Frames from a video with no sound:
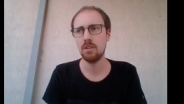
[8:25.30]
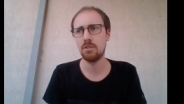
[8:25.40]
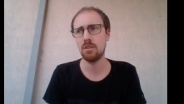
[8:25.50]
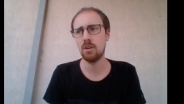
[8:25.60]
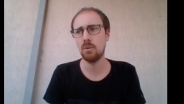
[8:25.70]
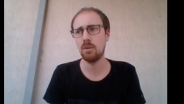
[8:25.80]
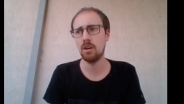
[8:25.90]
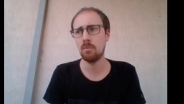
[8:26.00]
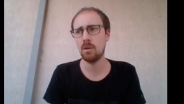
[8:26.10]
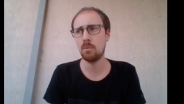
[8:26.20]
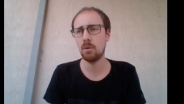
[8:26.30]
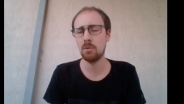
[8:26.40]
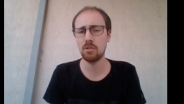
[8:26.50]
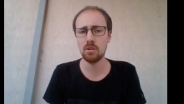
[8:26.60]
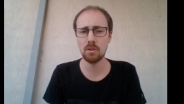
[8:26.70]
so um, I want to
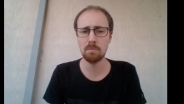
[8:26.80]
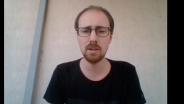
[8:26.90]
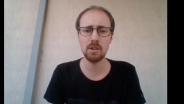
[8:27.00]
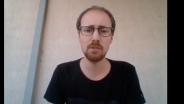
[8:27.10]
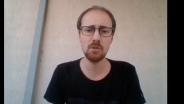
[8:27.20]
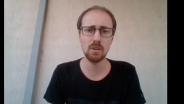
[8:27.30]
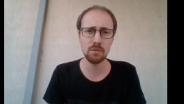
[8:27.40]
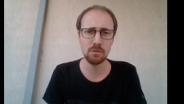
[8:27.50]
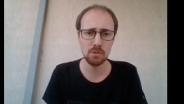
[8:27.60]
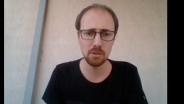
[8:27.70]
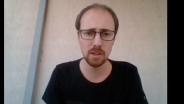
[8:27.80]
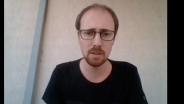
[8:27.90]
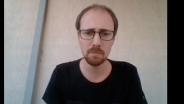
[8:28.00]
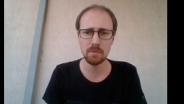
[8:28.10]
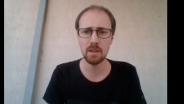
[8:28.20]
wish all the players good luck for
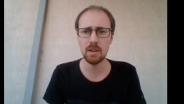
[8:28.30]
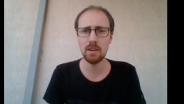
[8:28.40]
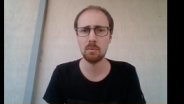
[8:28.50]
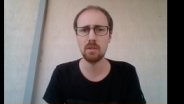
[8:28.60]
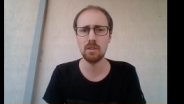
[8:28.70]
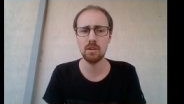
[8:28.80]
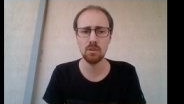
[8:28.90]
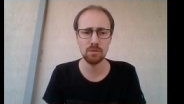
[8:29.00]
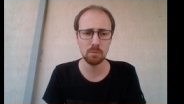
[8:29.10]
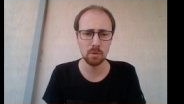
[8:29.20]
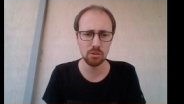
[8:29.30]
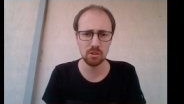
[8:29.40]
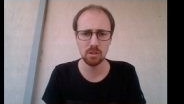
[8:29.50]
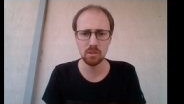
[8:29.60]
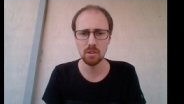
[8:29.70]
today, and I want to thank you all for
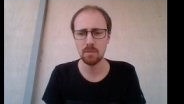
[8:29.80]
watching.